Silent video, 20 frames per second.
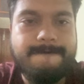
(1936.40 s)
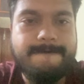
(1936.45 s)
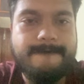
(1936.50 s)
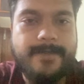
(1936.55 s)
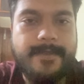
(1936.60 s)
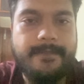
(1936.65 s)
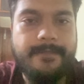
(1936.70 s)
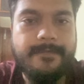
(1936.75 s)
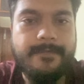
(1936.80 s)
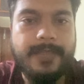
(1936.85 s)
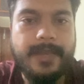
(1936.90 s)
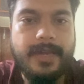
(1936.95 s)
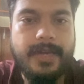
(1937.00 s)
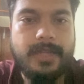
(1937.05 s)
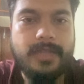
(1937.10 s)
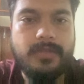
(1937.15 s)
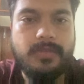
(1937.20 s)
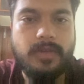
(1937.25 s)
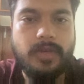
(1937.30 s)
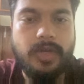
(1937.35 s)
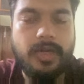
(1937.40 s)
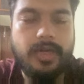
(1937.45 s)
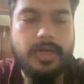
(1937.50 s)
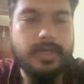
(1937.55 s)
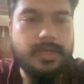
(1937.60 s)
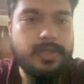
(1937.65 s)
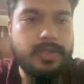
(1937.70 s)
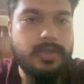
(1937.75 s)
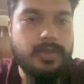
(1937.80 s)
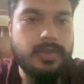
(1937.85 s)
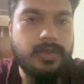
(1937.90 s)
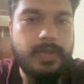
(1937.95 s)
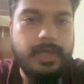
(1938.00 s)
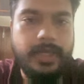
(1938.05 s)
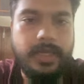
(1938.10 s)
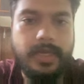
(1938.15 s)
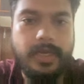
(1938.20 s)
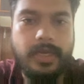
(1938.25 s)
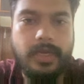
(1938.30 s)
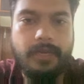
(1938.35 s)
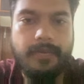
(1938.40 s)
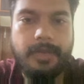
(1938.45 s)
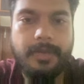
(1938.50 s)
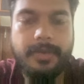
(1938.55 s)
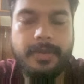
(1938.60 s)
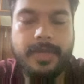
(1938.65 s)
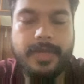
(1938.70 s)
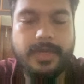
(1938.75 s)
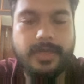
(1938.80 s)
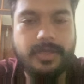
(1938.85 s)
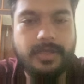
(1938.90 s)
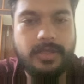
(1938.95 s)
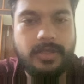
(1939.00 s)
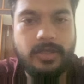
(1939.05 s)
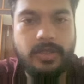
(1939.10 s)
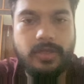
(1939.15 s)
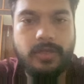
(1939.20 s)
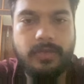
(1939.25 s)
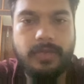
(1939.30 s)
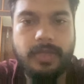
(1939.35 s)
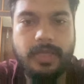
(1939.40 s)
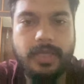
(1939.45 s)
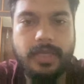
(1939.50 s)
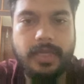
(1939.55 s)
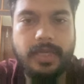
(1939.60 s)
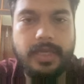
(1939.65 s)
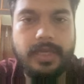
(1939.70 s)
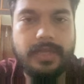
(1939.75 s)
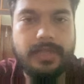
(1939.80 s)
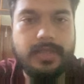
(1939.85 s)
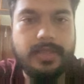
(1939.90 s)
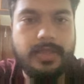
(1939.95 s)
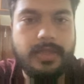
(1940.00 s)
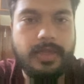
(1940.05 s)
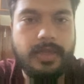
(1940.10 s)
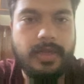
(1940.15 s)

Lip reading: If that is what it is doing, maybe that should be the case.